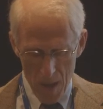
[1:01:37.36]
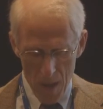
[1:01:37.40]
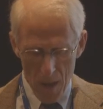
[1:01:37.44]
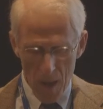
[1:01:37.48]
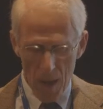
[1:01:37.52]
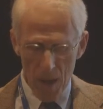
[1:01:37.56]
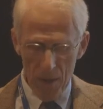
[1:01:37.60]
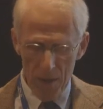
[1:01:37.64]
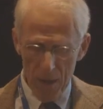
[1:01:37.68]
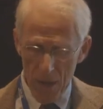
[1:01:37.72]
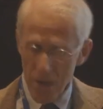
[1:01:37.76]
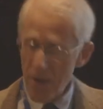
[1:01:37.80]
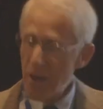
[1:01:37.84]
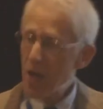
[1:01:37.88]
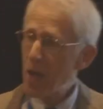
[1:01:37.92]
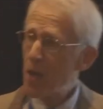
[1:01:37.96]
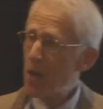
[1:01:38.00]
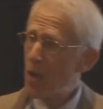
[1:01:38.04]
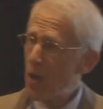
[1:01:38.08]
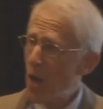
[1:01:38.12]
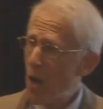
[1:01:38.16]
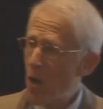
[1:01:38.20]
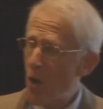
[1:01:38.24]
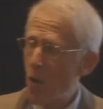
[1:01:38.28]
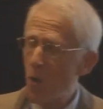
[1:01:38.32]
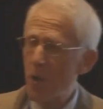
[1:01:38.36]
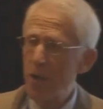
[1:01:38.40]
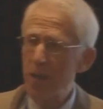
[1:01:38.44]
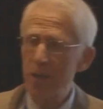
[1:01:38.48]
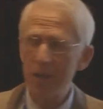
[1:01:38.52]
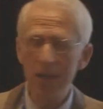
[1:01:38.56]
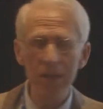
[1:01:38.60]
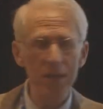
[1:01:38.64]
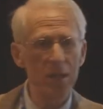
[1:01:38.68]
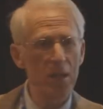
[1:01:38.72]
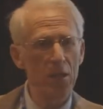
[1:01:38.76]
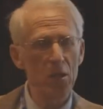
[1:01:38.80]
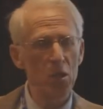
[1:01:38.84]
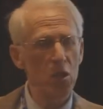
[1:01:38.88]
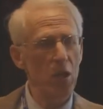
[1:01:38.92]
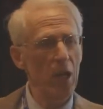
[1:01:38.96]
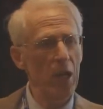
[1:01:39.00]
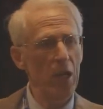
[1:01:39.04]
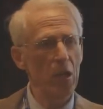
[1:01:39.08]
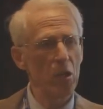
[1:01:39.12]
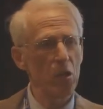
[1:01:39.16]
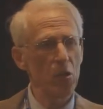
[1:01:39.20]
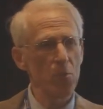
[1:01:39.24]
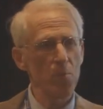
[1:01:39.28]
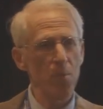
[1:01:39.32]
On the other hand, no, it didn't
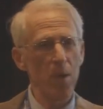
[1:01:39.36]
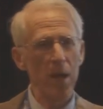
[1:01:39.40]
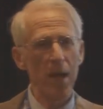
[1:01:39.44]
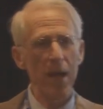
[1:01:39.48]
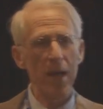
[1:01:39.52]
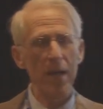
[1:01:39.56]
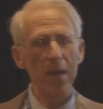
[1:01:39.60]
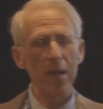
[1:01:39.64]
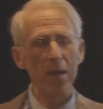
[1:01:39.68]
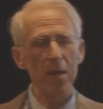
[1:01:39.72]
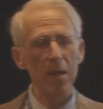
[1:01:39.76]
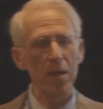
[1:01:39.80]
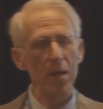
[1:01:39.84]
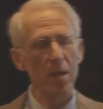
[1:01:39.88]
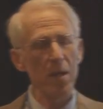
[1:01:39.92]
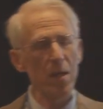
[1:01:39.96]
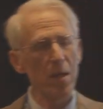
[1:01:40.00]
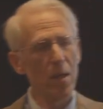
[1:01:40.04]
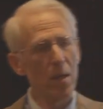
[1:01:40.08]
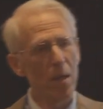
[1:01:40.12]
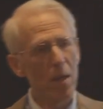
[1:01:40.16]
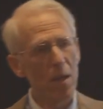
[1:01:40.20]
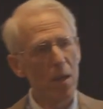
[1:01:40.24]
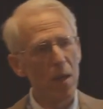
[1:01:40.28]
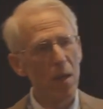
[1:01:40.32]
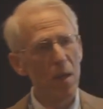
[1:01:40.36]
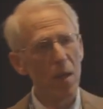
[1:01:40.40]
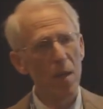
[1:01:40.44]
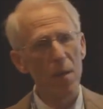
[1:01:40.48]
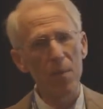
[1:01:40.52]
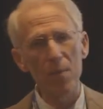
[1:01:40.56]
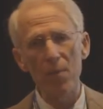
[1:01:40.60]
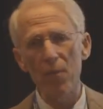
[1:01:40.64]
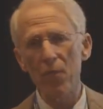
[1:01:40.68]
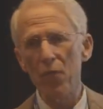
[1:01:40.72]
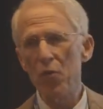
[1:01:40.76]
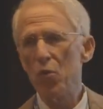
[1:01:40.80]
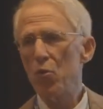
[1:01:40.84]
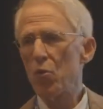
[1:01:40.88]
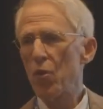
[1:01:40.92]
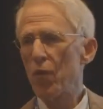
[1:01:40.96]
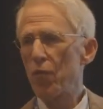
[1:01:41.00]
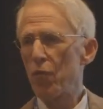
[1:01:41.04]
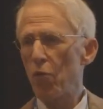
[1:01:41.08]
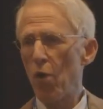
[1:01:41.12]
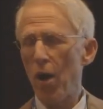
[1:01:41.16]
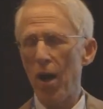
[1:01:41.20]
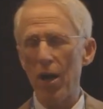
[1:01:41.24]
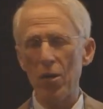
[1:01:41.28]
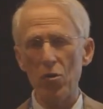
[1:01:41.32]
change my view of
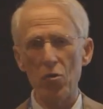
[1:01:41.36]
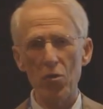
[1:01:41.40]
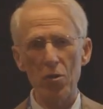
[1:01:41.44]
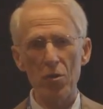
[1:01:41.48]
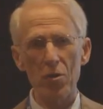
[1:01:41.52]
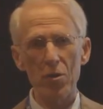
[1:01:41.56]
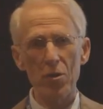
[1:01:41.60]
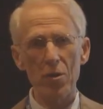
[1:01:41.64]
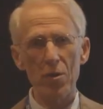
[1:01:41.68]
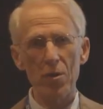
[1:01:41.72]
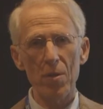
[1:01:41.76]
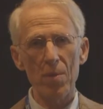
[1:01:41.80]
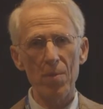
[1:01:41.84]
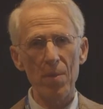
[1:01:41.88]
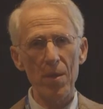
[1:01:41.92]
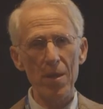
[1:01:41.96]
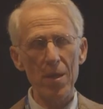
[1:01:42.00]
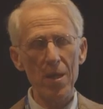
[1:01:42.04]
Rogers.